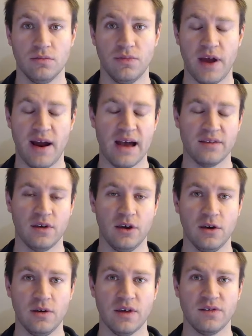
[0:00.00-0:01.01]
they're asking
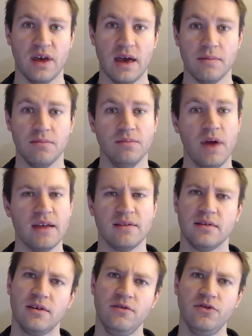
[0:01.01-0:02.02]
you, they say, "Hey,
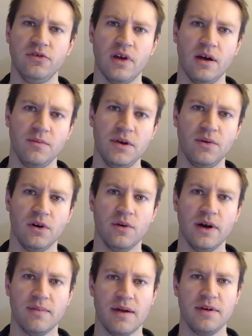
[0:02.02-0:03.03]
can you just tell me real
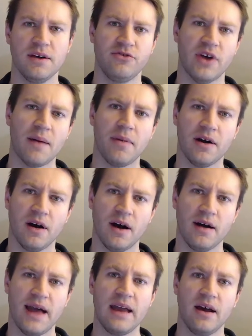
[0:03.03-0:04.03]
quick? Maybe a job
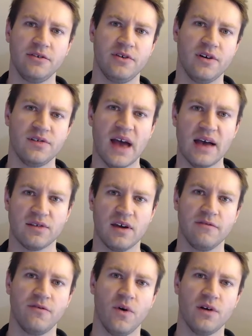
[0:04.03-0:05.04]
headhunter is
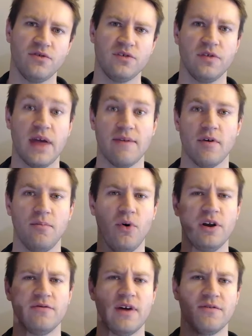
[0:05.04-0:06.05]
asking for it, just so they have a
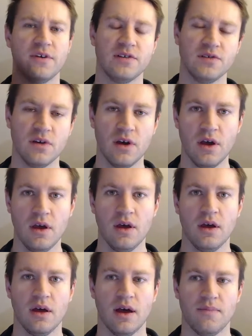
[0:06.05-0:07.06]
point of reference."
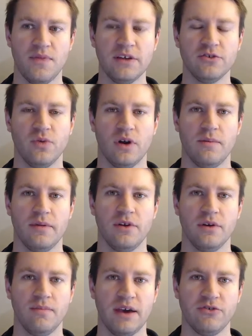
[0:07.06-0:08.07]
Uh, they just want
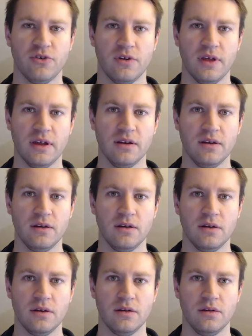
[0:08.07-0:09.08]
to make sure that
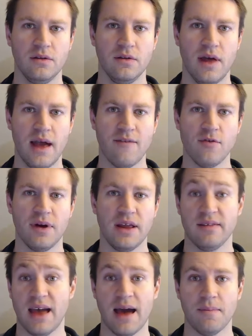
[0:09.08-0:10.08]

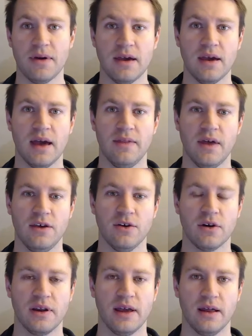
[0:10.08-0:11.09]
everybody's happy and that
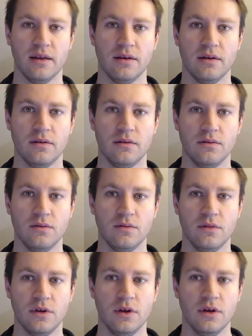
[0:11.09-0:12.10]
you're going to get.
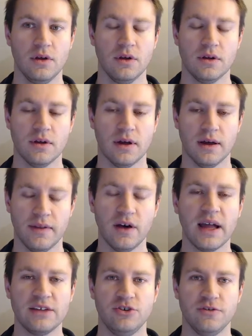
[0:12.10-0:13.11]
Uh, they'll
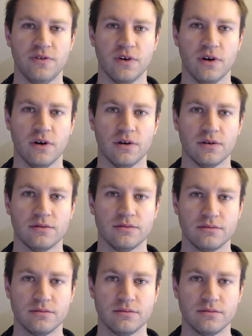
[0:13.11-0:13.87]
get you for